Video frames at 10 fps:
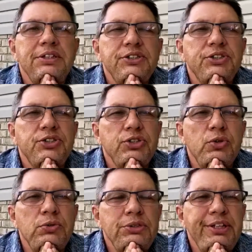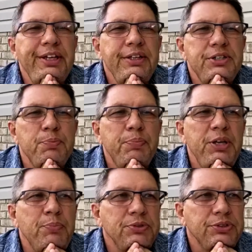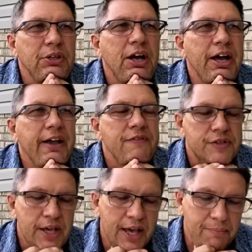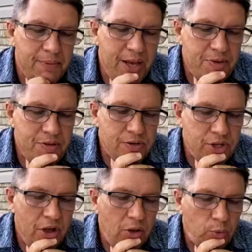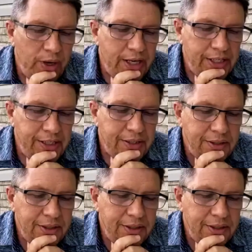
sown into people's lives that maybe there's already,